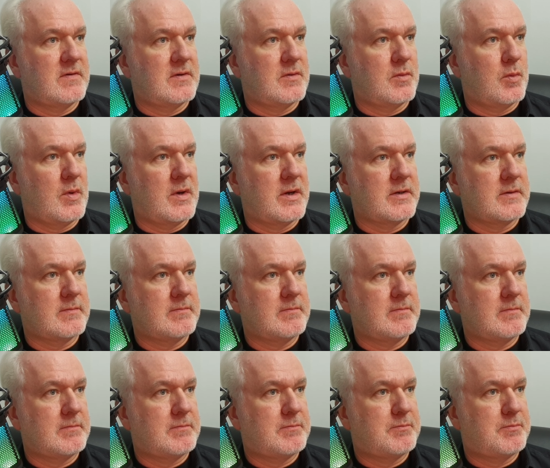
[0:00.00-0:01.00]

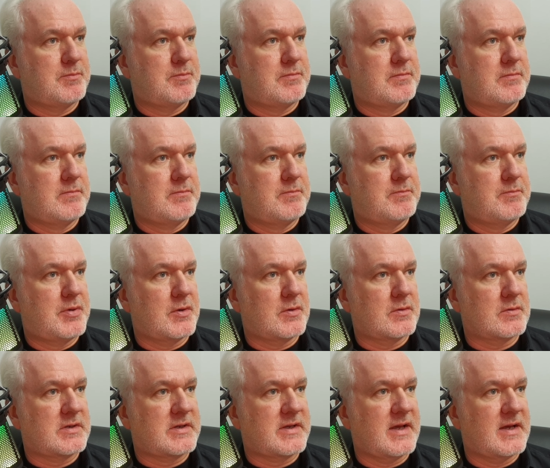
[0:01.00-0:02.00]
one
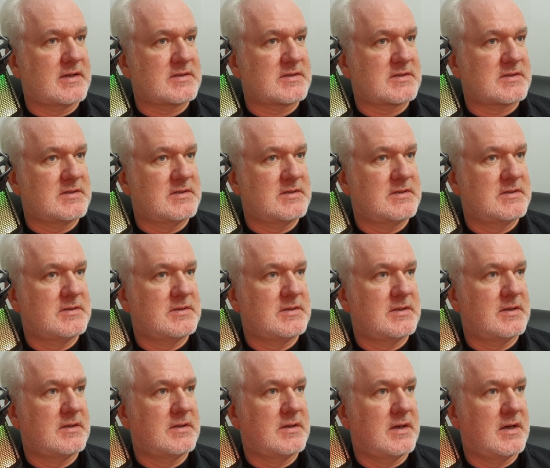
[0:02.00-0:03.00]
podcast
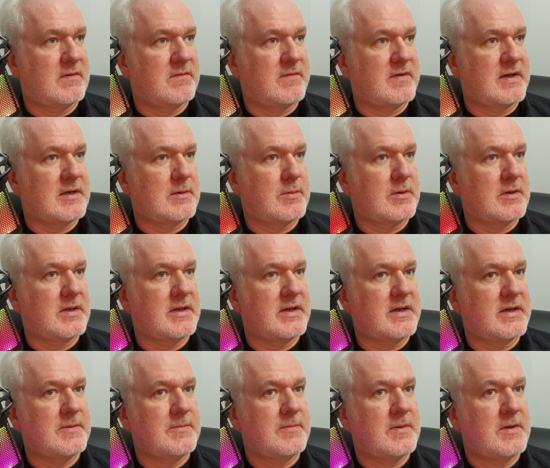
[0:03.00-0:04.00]
available
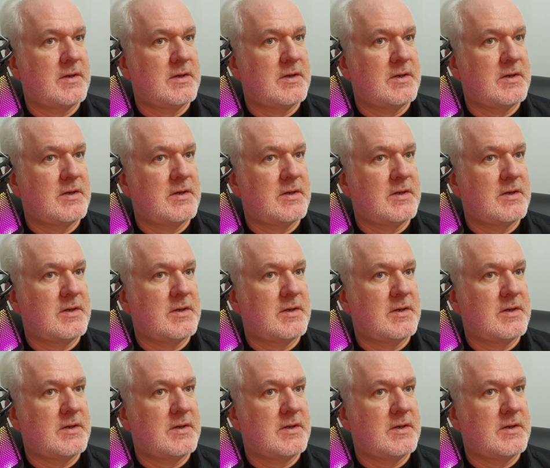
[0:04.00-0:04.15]
here.